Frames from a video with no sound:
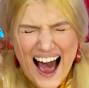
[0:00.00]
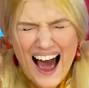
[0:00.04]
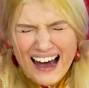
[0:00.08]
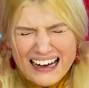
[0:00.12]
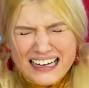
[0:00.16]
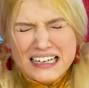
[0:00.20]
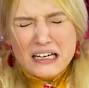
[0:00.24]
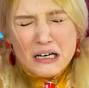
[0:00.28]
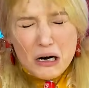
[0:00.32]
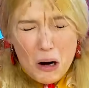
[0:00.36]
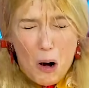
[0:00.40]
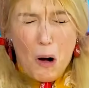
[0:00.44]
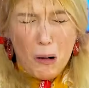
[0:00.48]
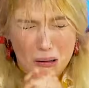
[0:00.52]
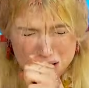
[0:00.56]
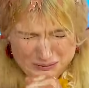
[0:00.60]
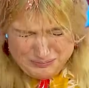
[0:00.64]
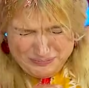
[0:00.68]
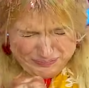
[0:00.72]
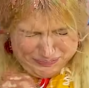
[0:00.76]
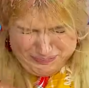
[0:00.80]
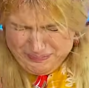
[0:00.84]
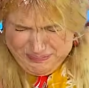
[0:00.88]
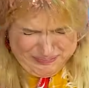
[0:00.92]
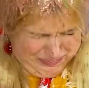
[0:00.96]
Chocolate
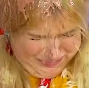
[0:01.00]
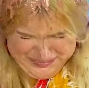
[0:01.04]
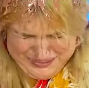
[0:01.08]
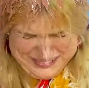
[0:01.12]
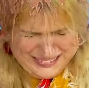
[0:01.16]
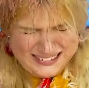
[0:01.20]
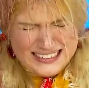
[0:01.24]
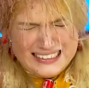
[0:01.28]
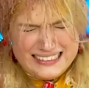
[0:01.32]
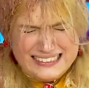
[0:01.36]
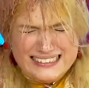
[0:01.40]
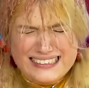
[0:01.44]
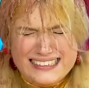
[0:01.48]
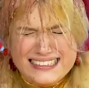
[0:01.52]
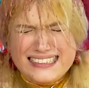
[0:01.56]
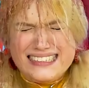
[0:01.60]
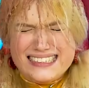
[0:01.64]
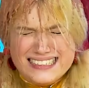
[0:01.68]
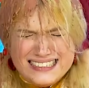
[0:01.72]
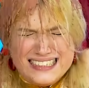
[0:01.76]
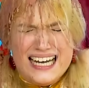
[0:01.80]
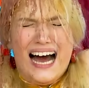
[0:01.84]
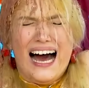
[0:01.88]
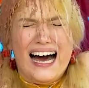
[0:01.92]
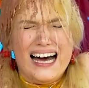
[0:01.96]
rain!
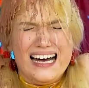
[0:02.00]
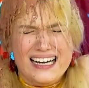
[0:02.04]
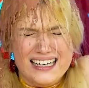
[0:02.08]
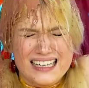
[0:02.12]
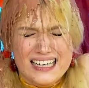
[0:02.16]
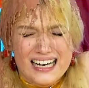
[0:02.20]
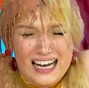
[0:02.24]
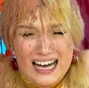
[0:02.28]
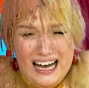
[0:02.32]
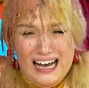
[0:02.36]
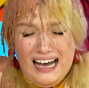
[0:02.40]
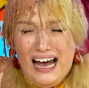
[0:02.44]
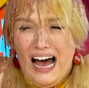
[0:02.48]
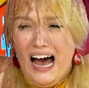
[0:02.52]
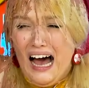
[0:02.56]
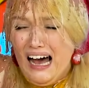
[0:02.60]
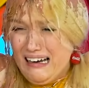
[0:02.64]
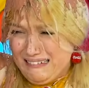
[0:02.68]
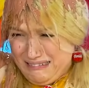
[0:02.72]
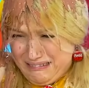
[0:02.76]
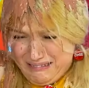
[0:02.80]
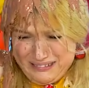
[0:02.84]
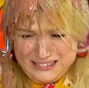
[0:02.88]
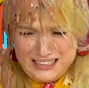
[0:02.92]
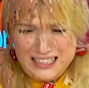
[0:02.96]
Not exactly a dream
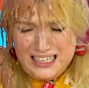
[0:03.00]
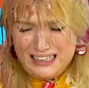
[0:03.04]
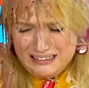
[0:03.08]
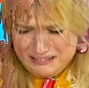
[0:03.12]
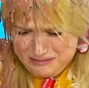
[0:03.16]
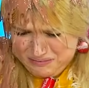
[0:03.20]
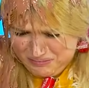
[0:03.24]
come true.